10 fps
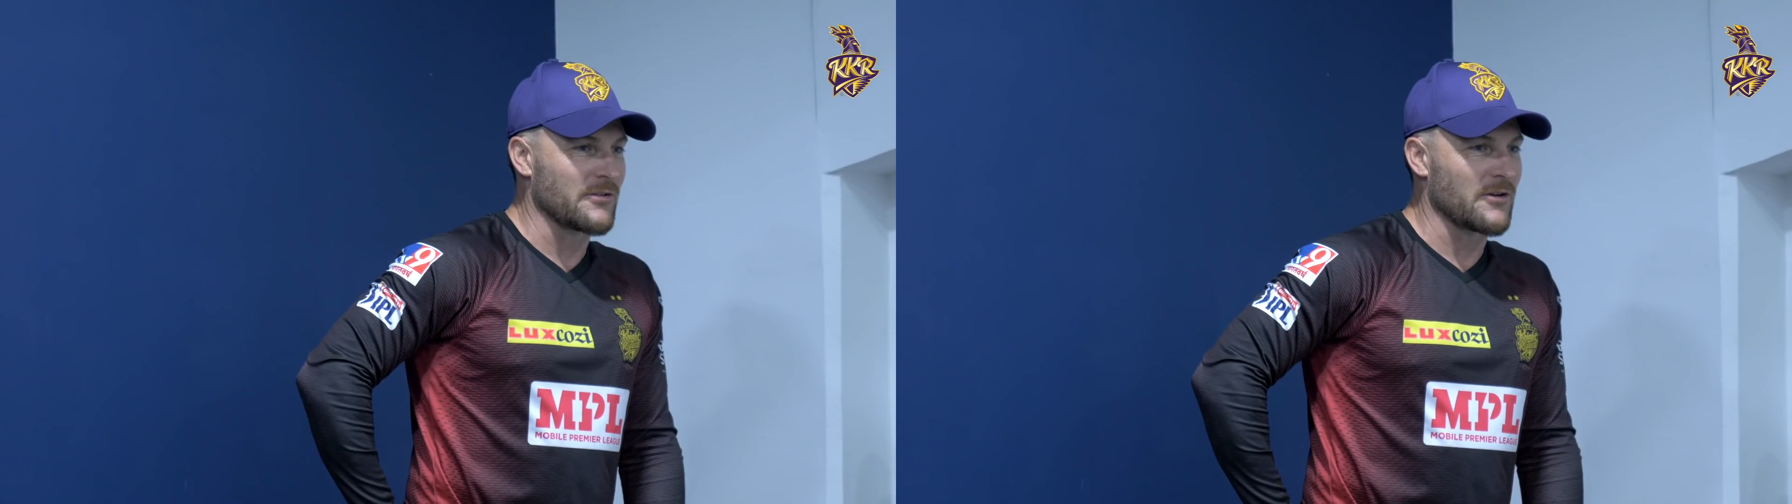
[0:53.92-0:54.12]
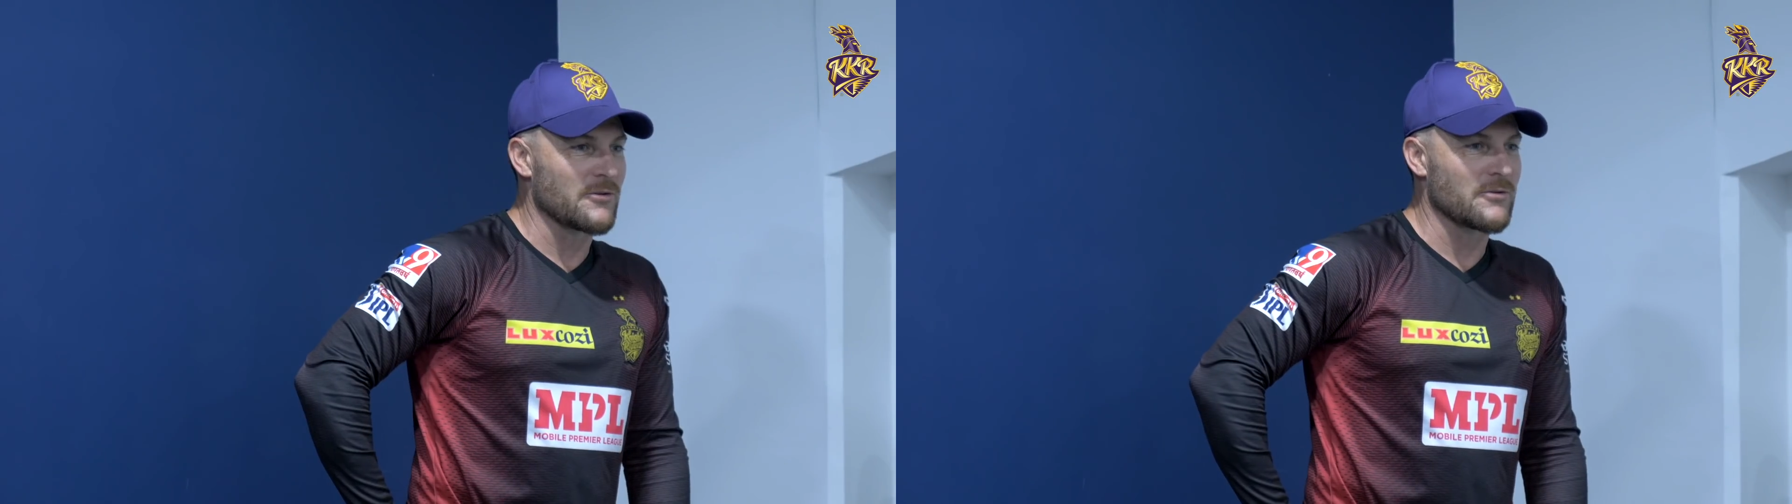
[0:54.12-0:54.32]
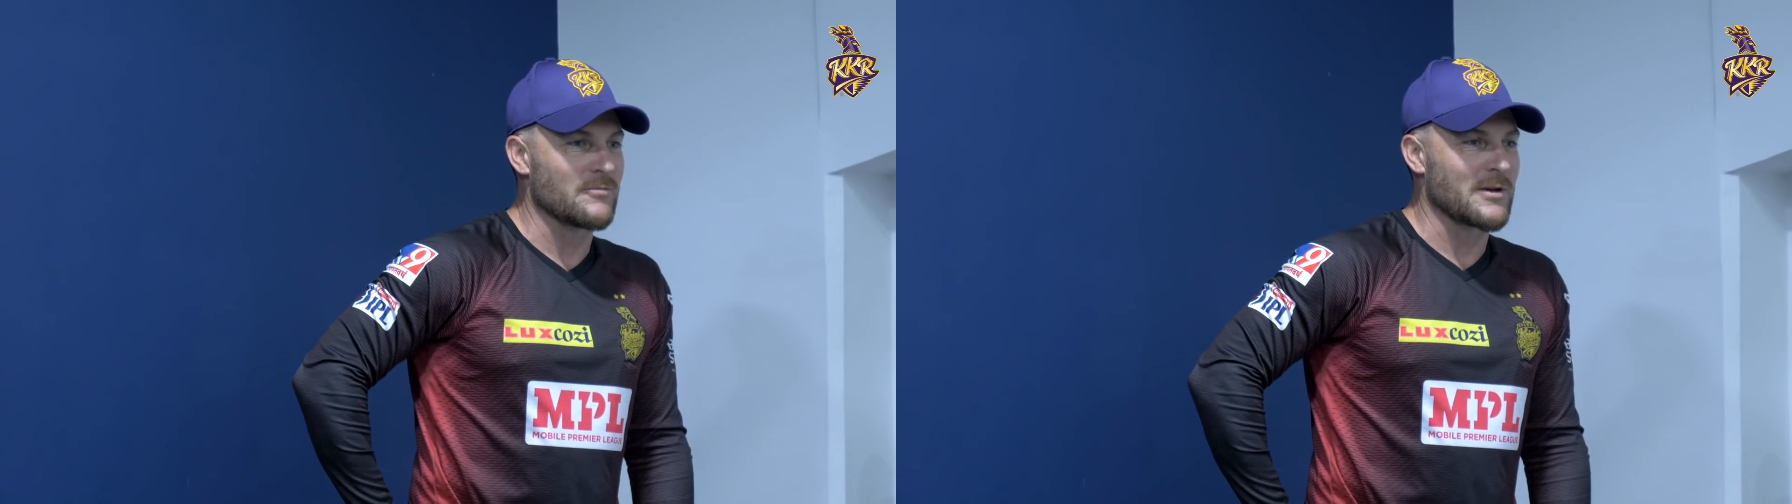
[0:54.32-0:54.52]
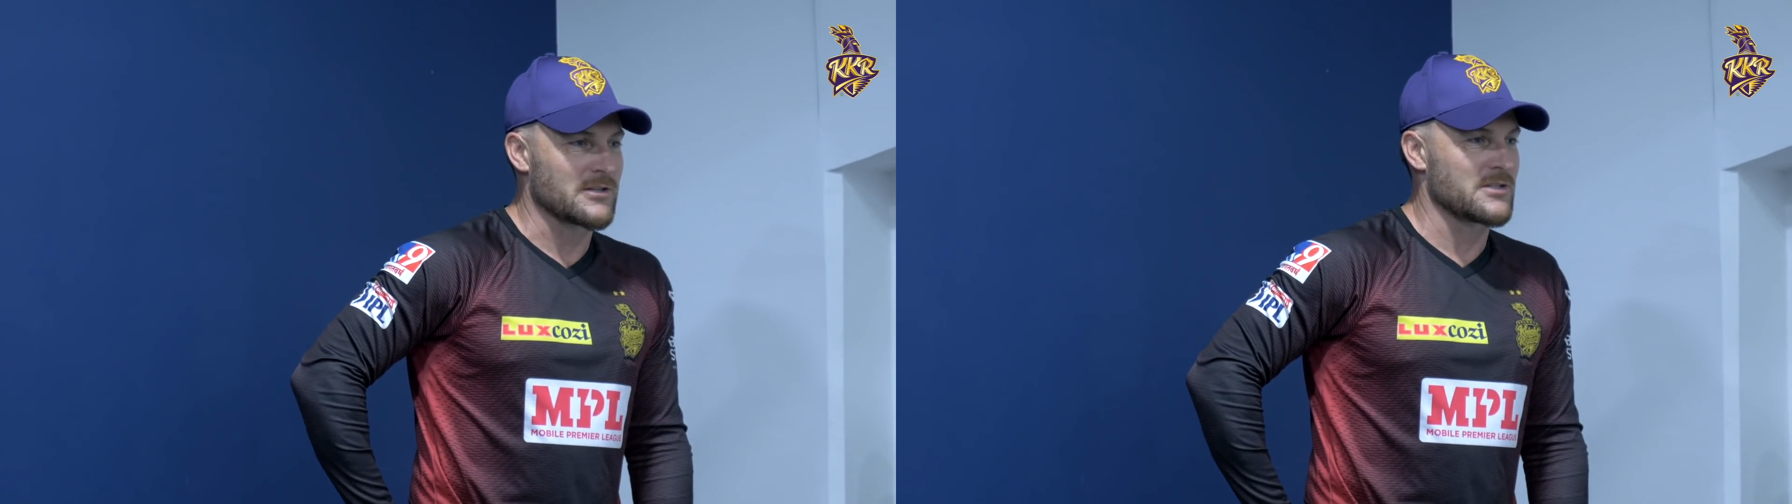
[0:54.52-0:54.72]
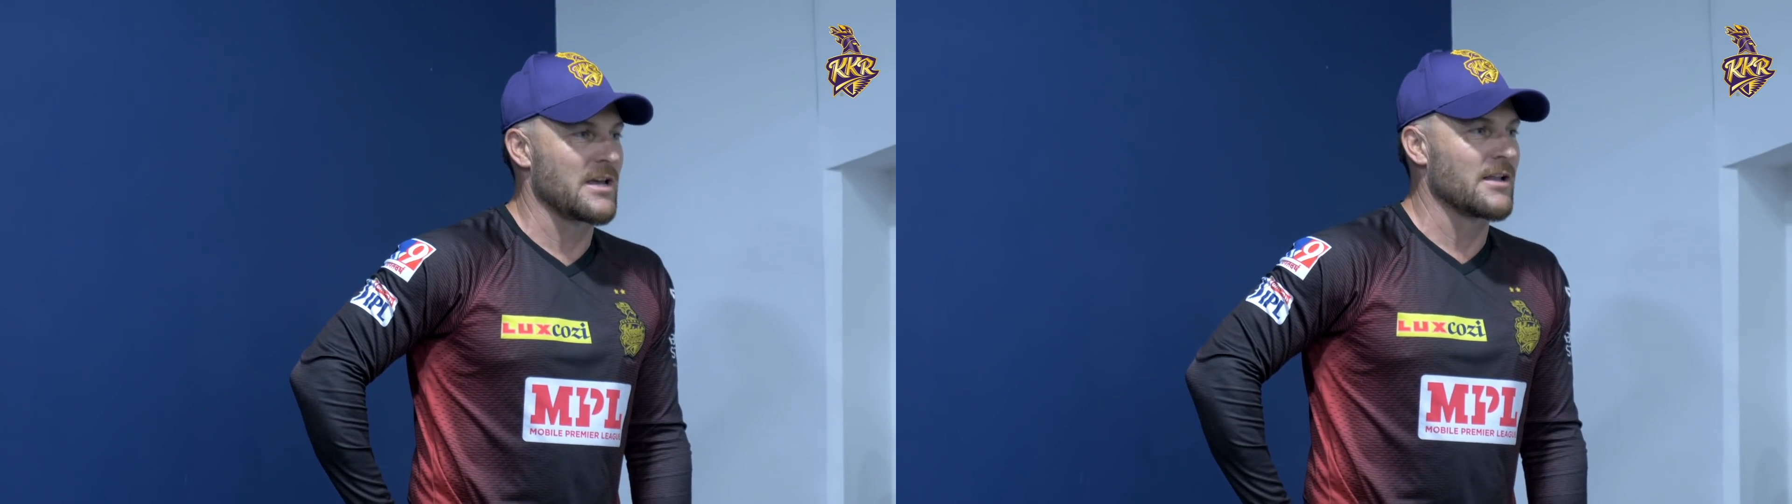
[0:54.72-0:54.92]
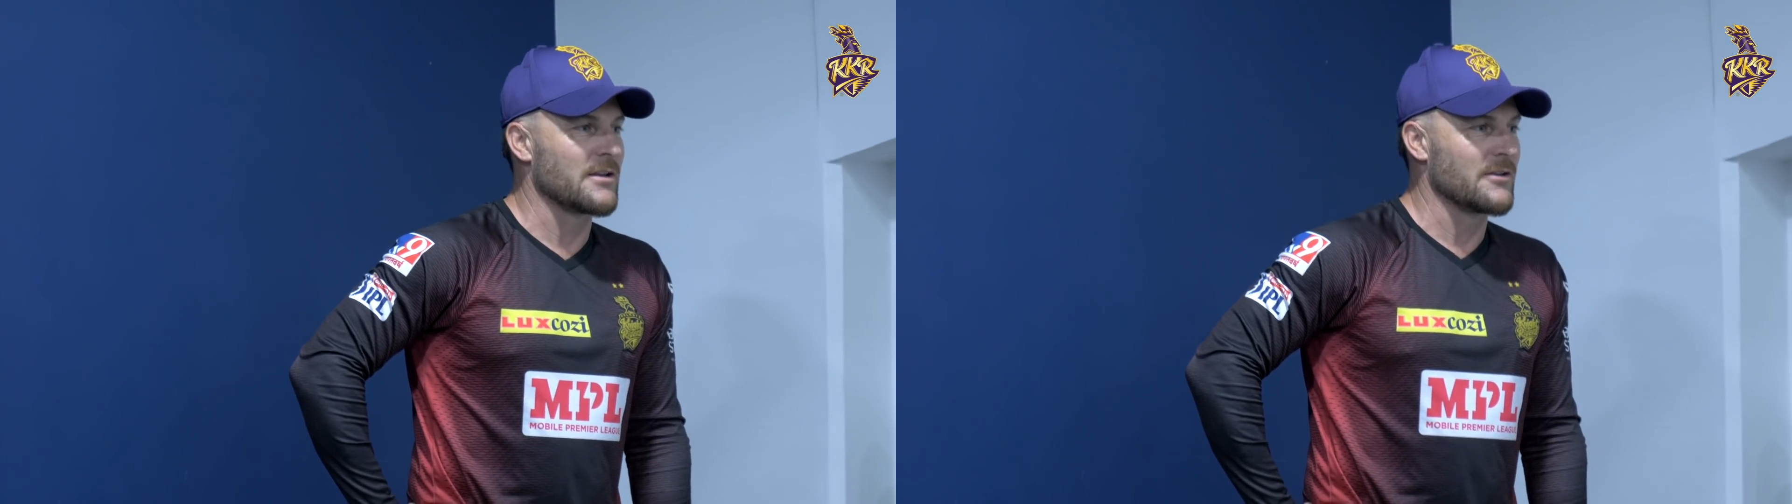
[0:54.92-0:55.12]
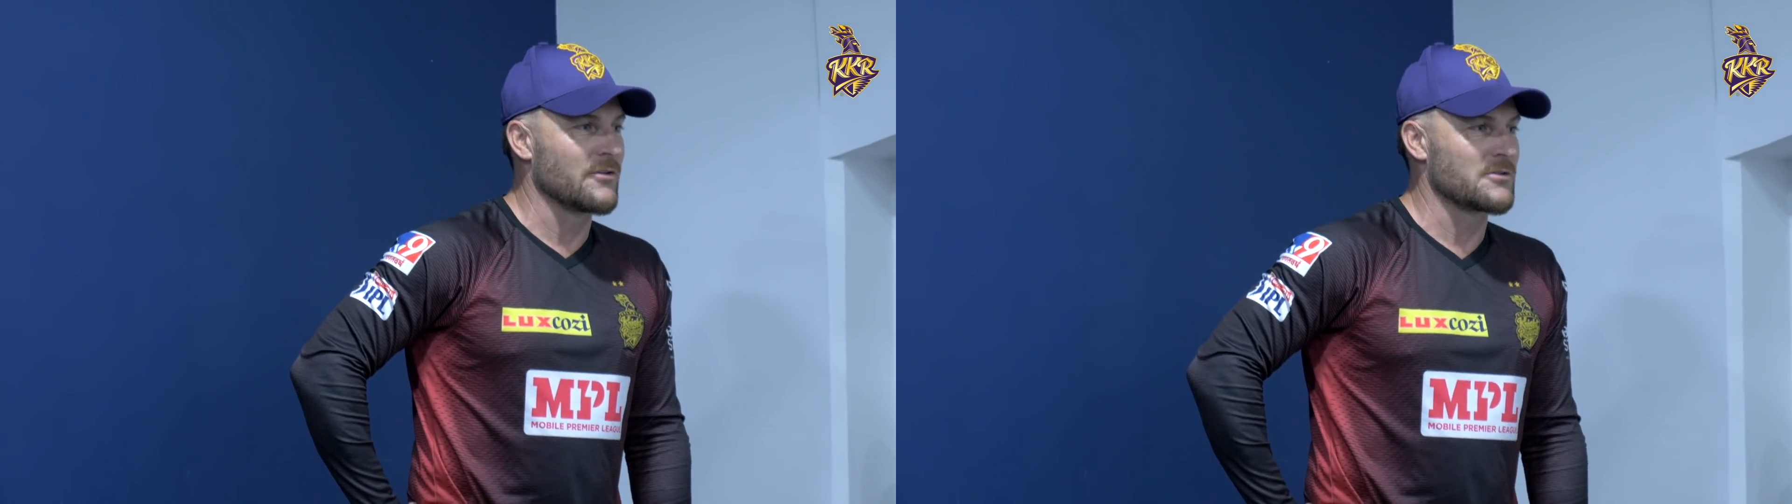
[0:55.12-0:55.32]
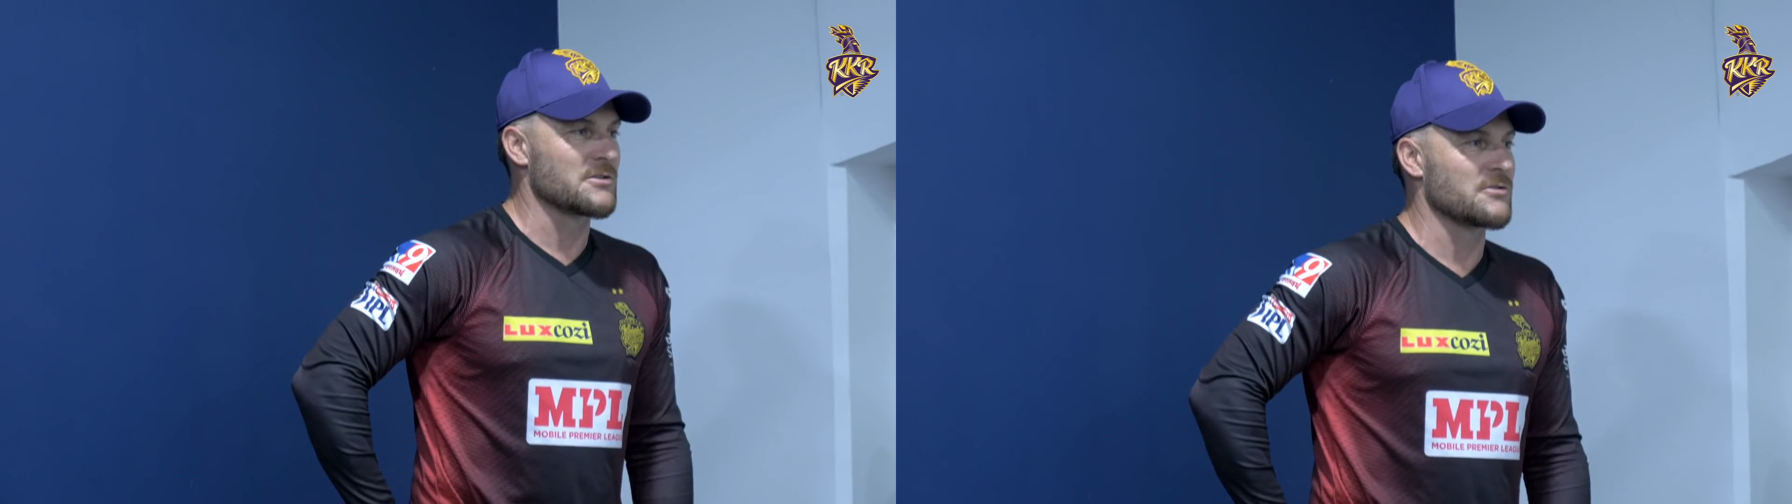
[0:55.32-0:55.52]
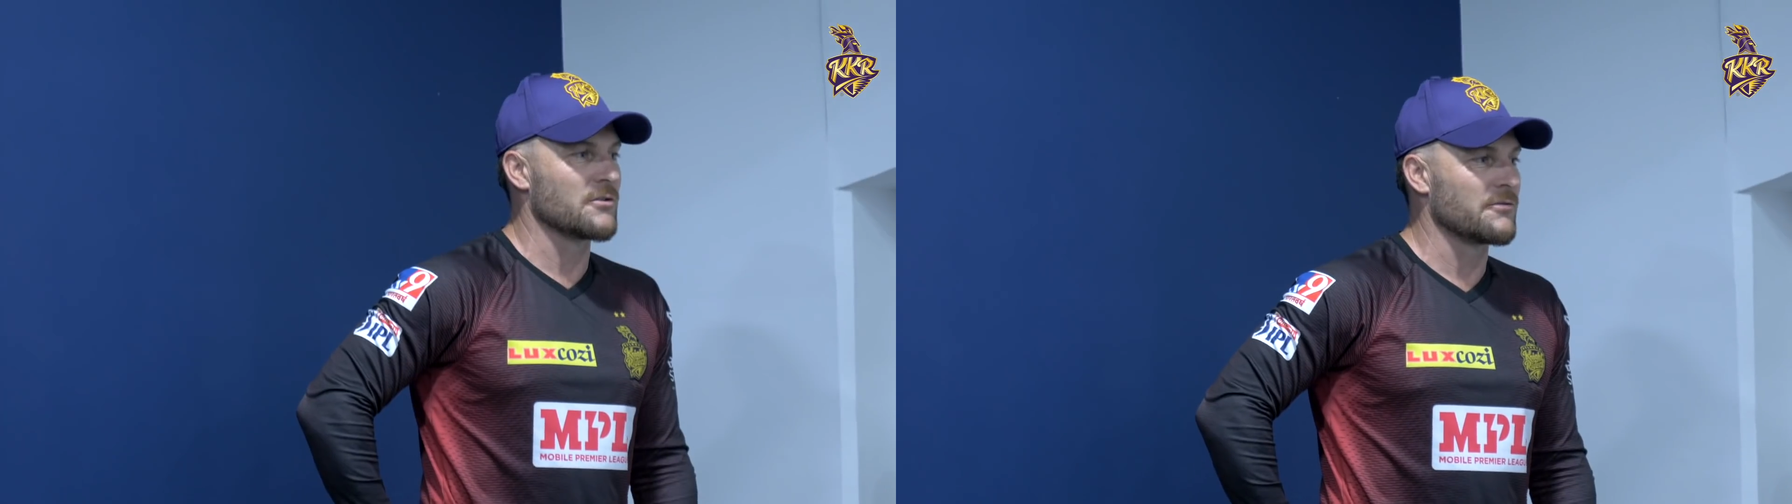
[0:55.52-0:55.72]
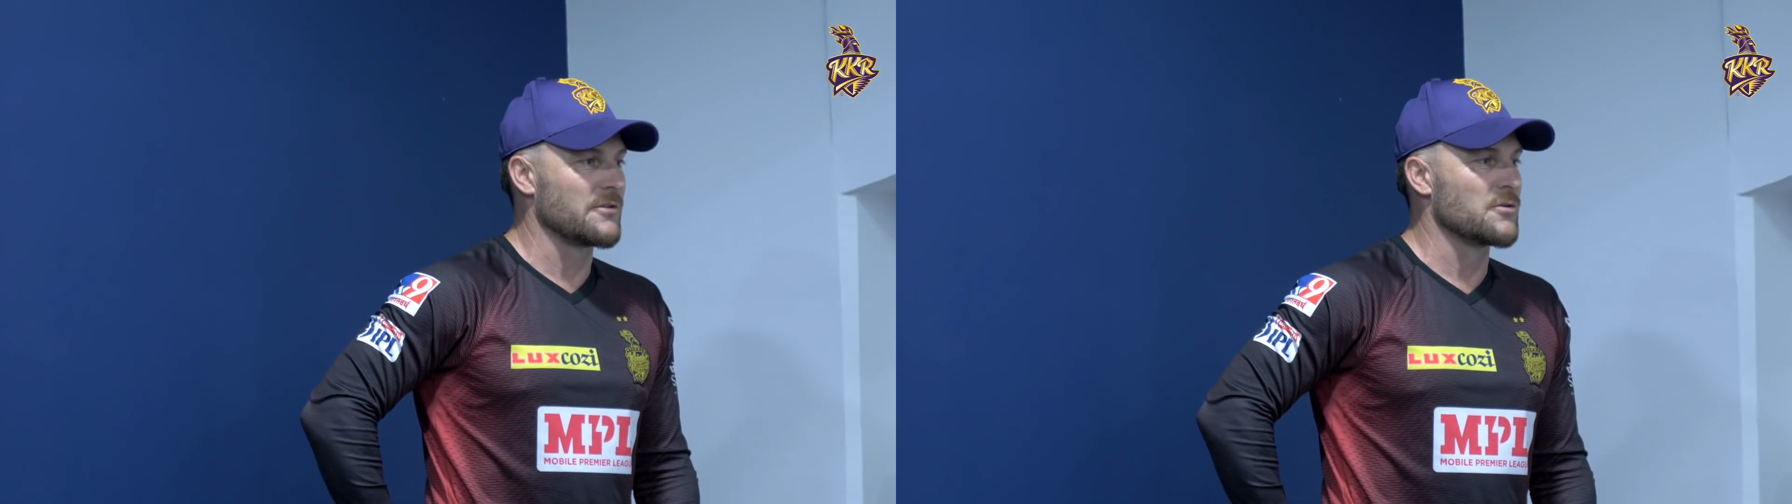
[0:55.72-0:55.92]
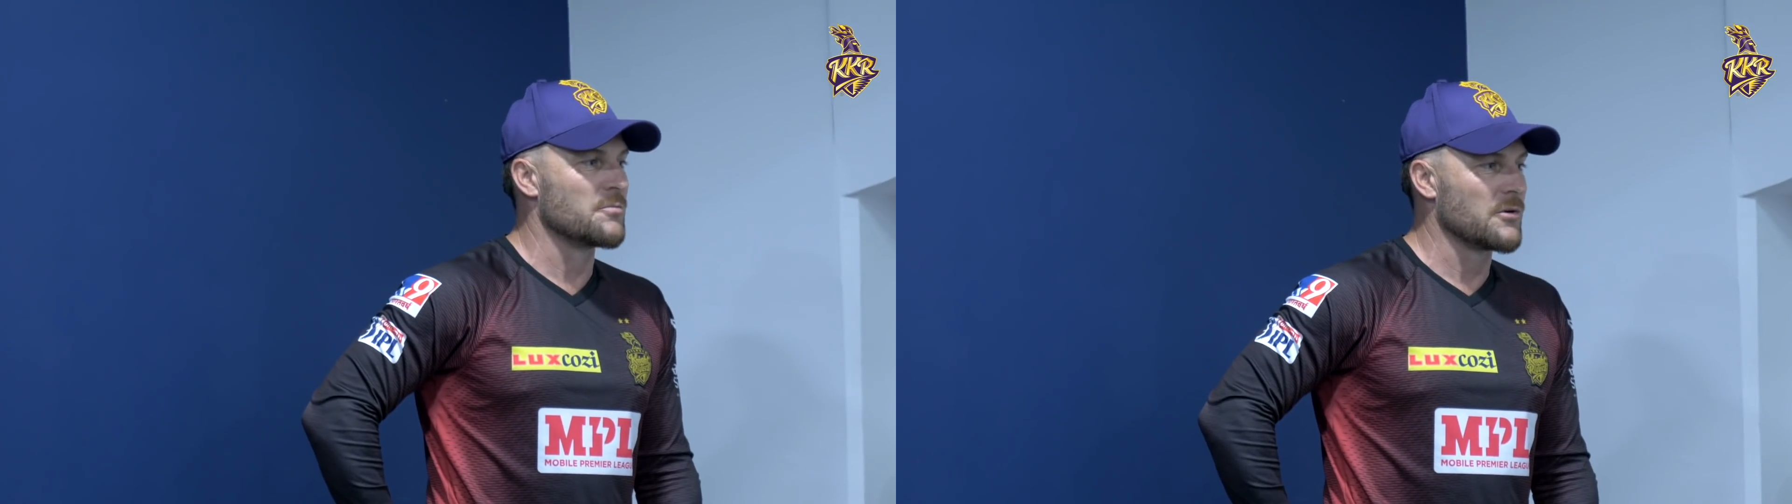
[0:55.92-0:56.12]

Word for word: so much talent, not just on the field,